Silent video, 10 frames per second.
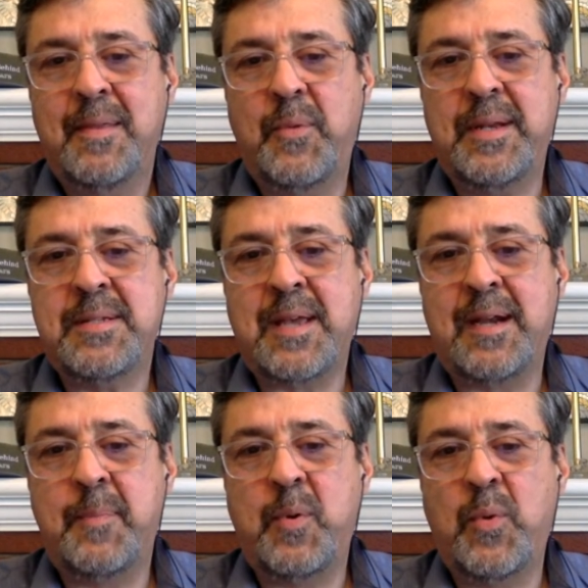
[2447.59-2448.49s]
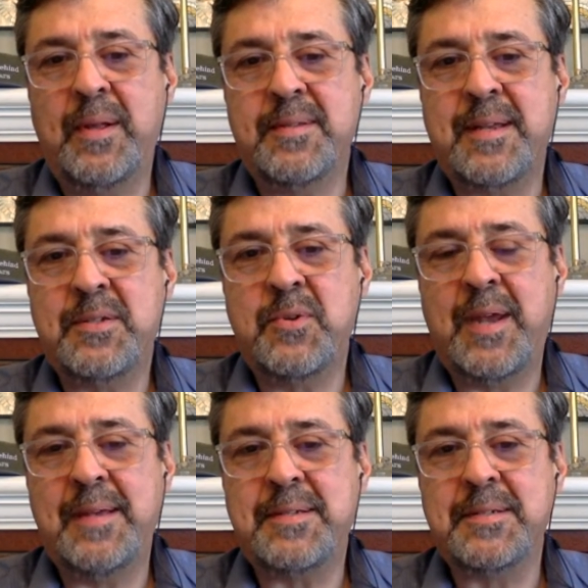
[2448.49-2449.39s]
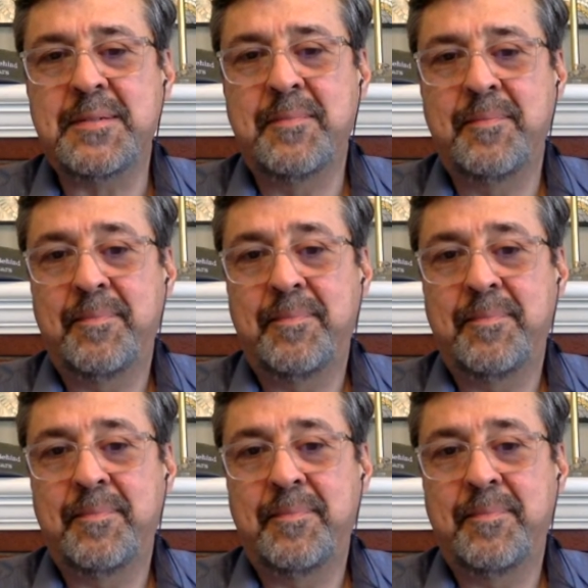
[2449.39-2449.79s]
that we decided to put wheels on suitcases?